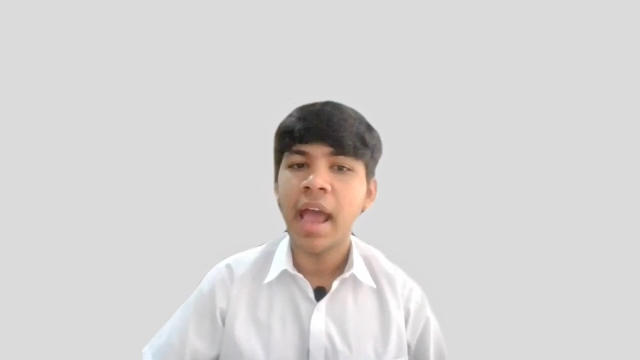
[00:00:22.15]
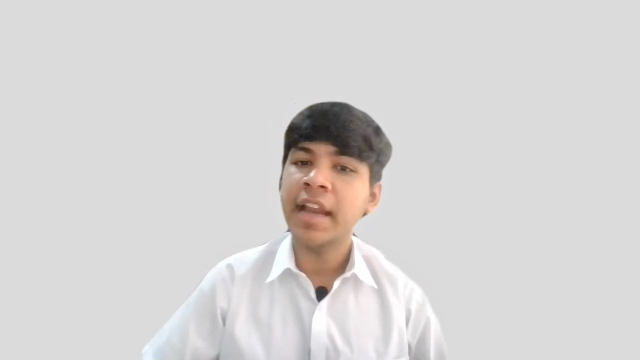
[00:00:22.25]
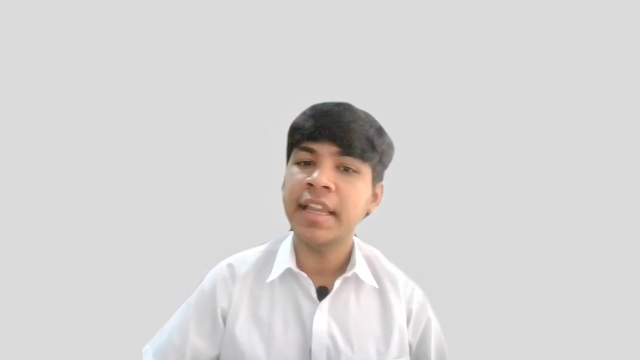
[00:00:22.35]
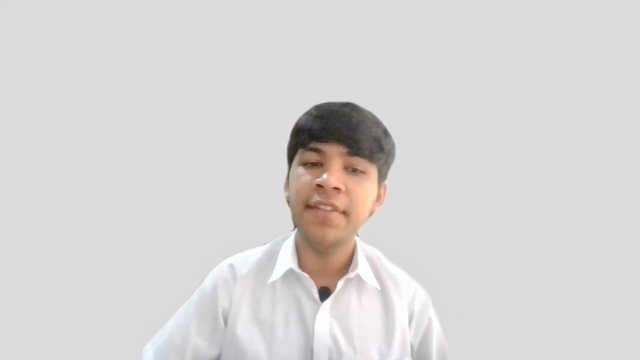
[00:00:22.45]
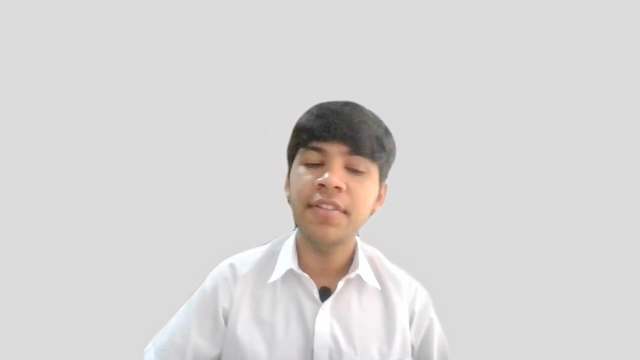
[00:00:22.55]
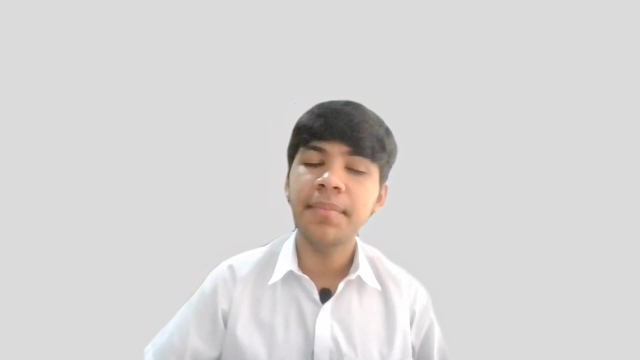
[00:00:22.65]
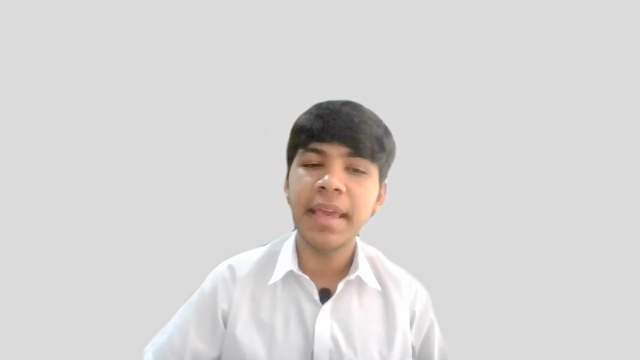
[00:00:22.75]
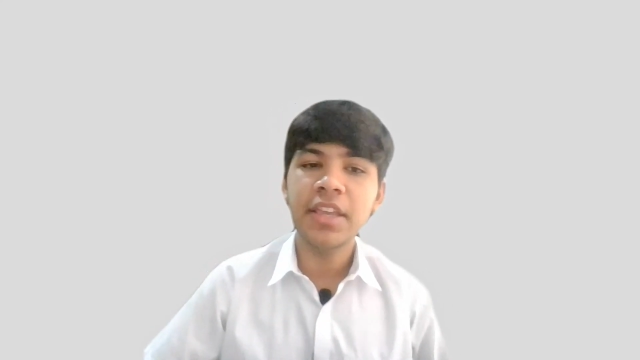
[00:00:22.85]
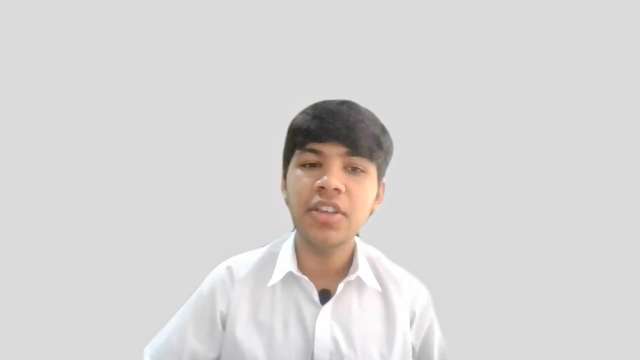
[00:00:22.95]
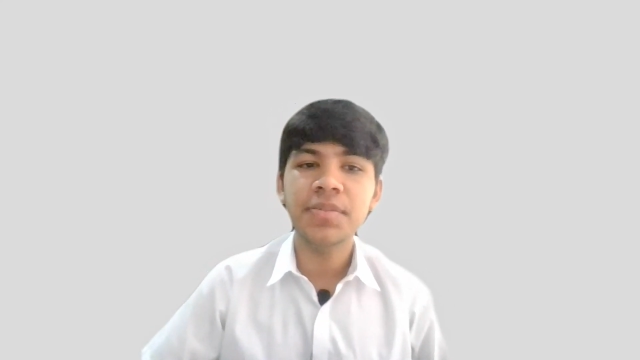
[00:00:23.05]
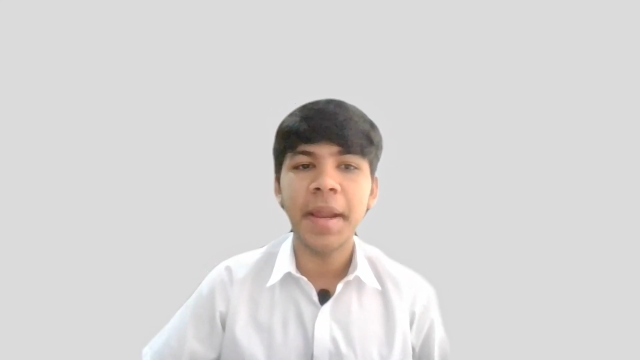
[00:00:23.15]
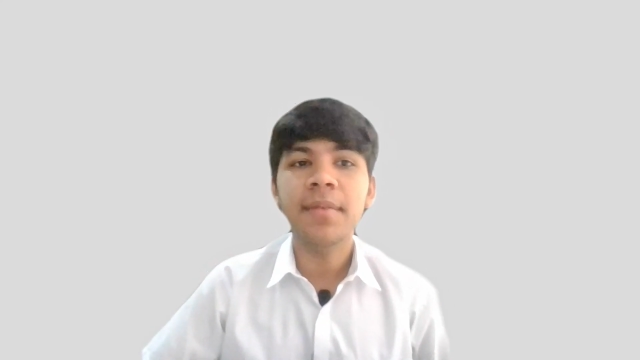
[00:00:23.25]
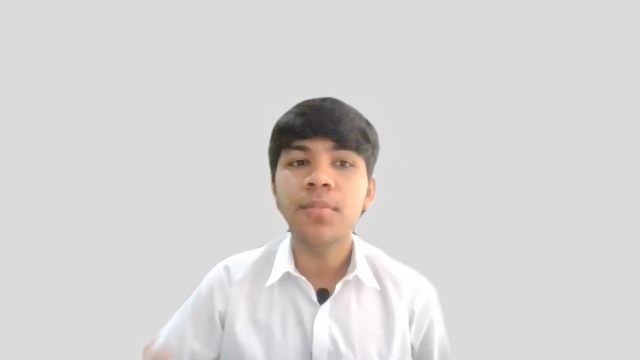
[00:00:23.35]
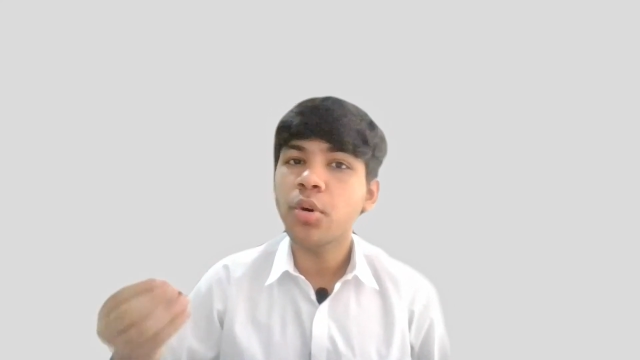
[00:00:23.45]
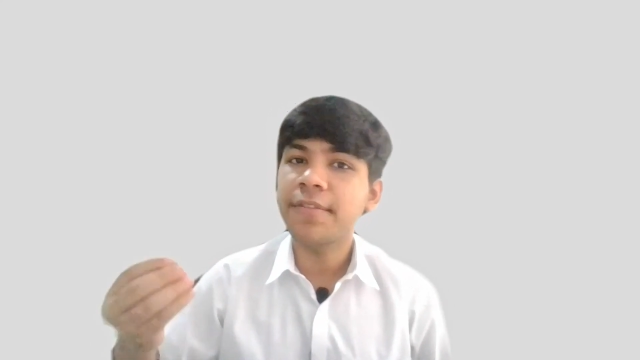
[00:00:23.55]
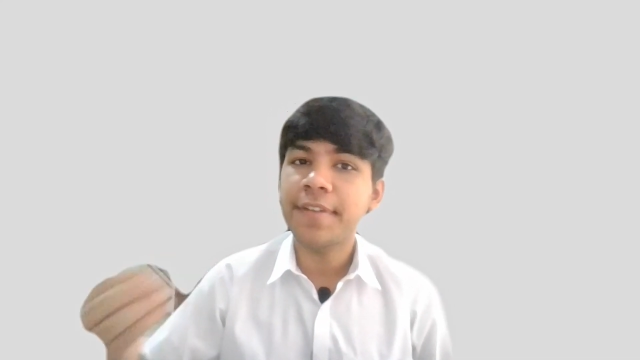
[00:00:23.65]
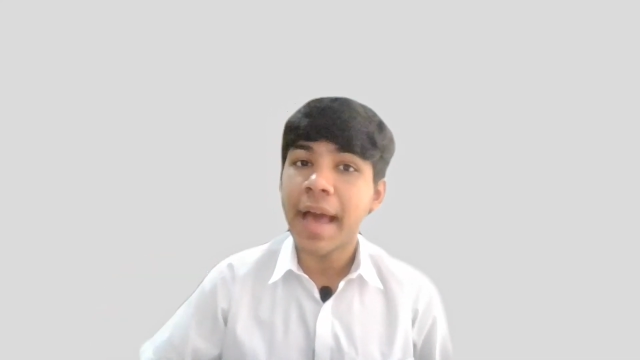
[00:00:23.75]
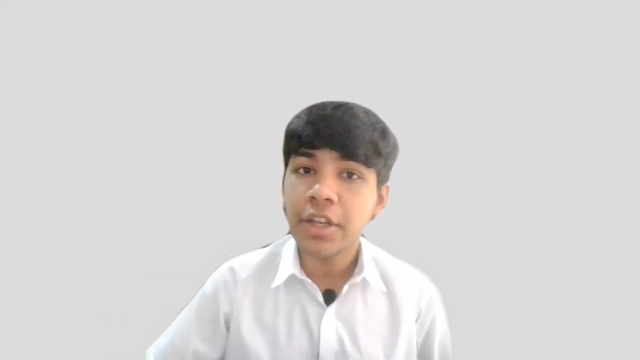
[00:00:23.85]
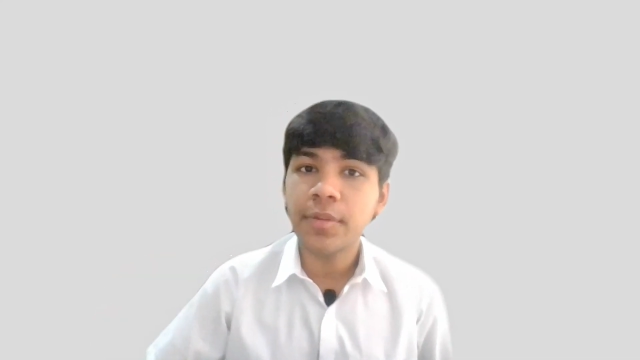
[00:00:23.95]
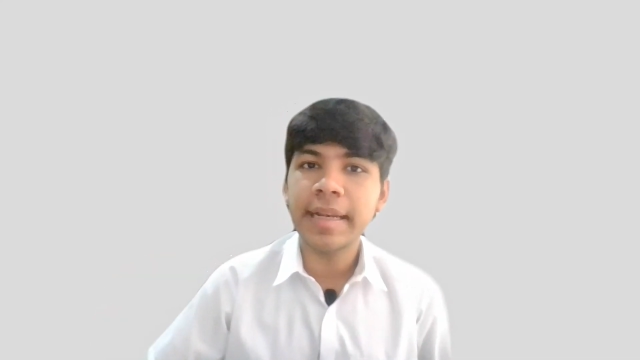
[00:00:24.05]
and even make you spend more
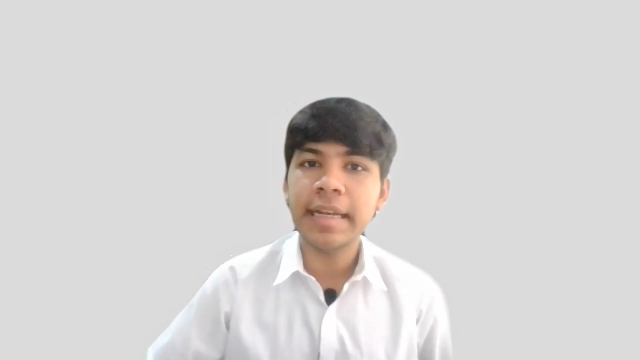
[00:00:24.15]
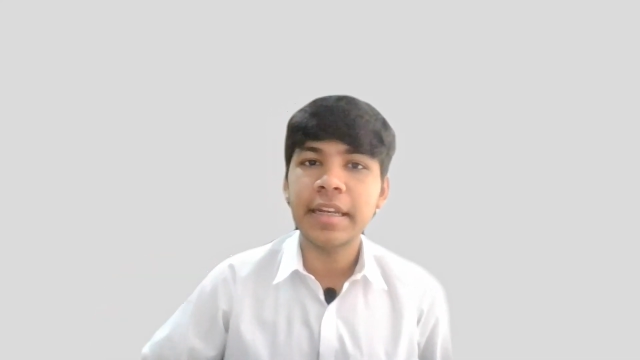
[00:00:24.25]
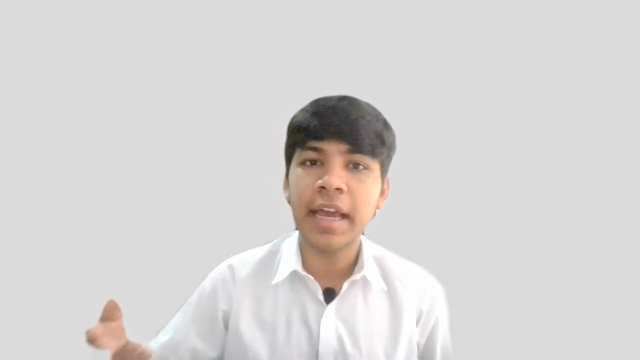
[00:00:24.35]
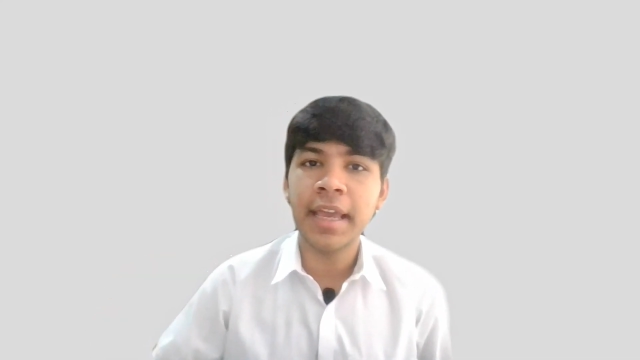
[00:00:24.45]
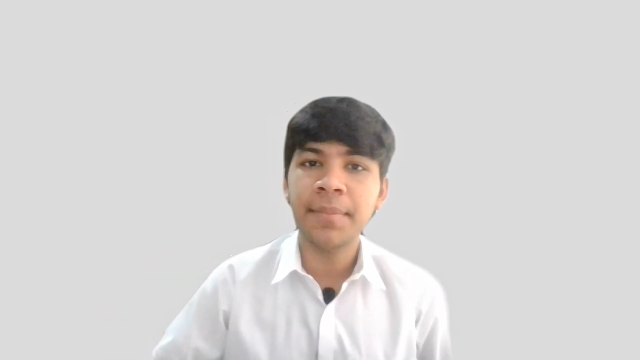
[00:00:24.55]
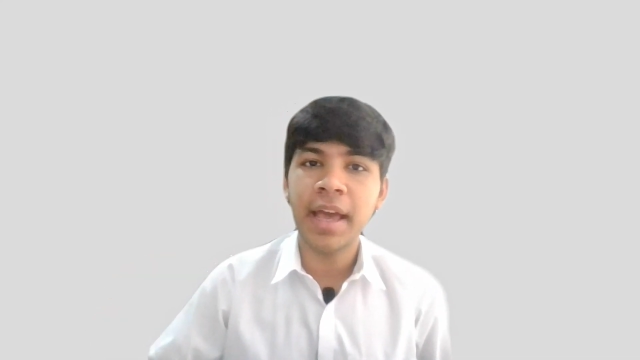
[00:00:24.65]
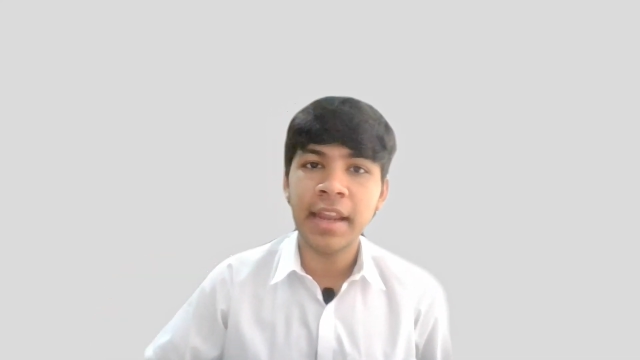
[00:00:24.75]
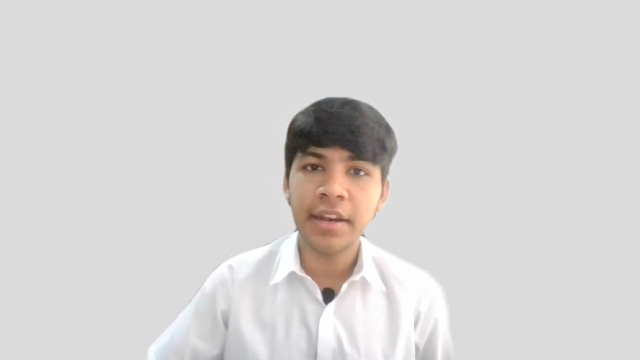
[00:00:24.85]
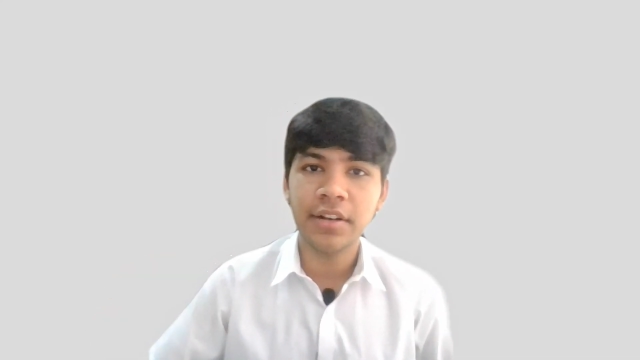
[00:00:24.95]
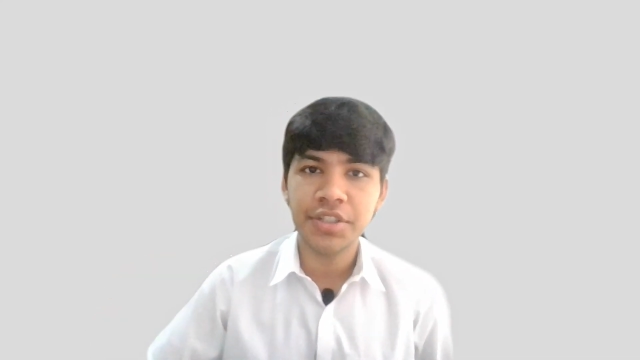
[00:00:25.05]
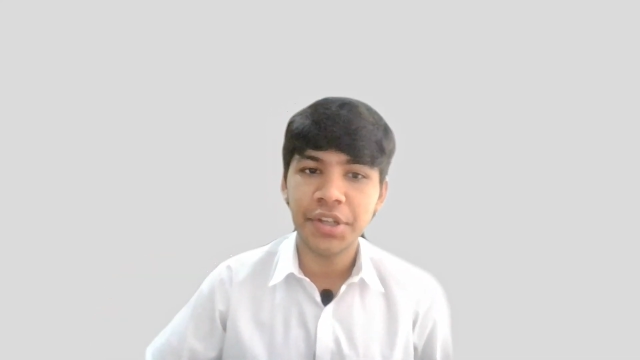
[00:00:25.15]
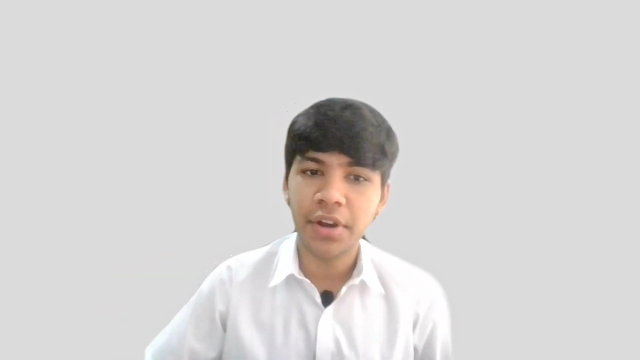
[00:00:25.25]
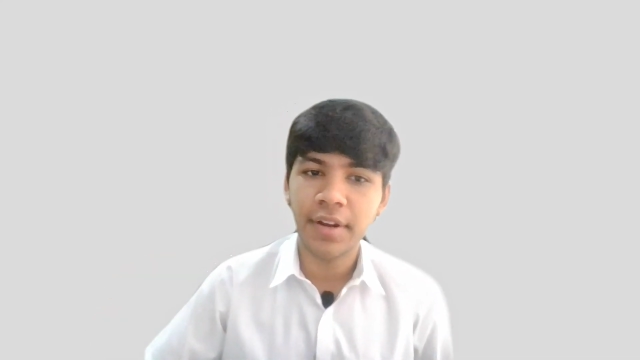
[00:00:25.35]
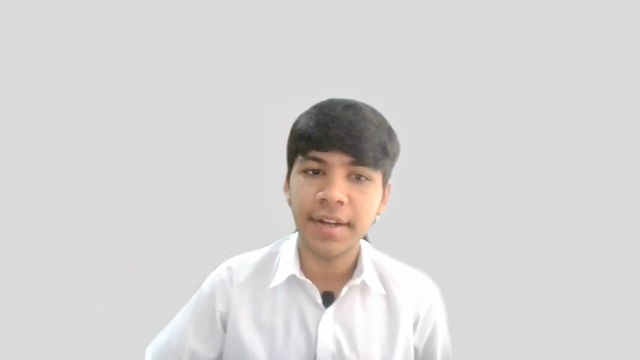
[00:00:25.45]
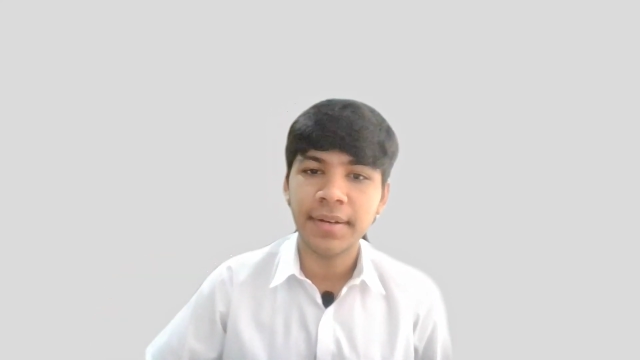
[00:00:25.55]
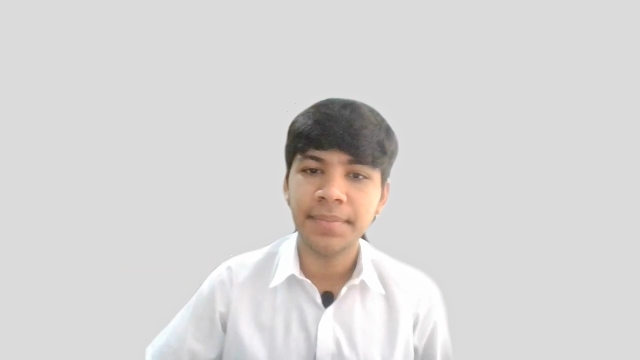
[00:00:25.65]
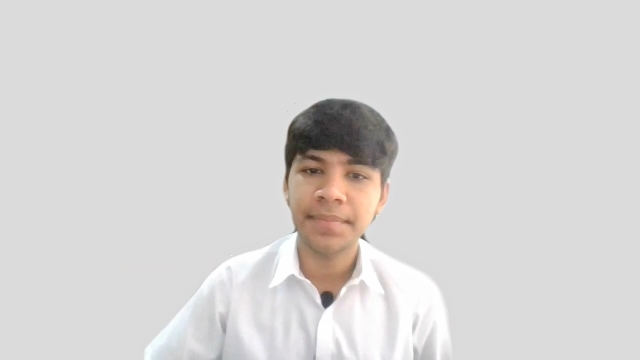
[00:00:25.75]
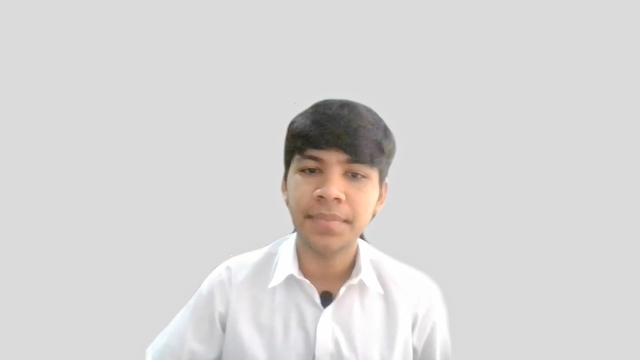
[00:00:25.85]
valuable time and energy on it.